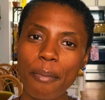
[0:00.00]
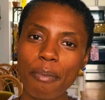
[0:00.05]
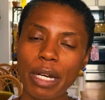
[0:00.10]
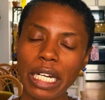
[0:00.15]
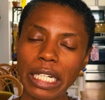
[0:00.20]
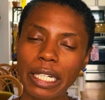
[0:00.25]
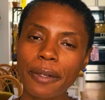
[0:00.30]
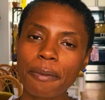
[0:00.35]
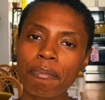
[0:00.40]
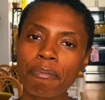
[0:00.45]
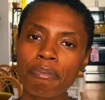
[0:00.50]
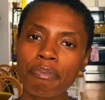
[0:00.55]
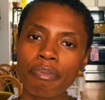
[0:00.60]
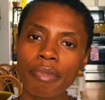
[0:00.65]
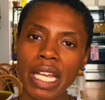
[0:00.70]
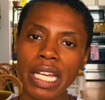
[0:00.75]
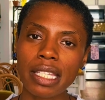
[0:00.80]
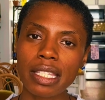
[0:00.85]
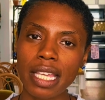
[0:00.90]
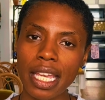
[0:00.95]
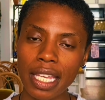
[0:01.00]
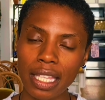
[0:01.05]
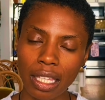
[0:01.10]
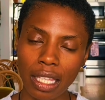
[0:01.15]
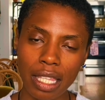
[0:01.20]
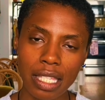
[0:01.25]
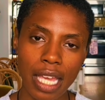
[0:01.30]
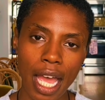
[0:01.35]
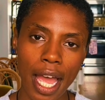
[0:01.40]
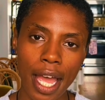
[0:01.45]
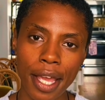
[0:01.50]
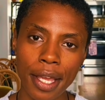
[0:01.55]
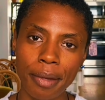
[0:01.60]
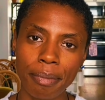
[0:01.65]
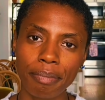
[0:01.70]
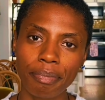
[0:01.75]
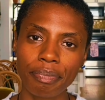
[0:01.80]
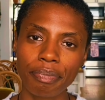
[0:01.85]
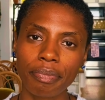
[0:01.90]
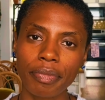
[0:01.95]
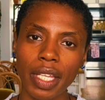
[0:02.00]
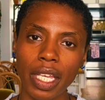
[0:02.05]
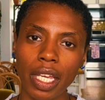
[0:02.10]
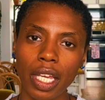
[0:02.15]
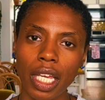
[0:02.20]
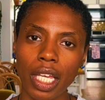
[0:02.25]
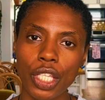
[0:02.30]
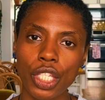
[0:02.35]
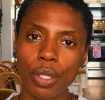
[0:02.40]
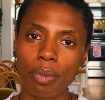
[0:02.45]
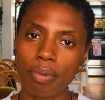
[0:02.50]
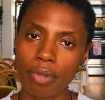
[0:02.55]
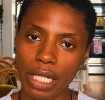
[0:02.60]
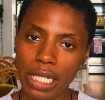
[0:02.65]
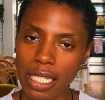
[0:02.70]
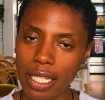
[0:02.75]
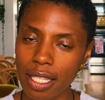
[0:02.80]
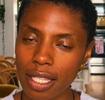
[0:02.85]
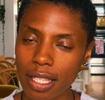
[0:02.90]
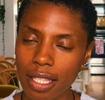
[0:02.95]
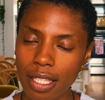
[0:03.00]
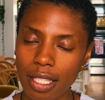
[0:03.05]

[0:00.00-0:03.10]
But take the time to breathe,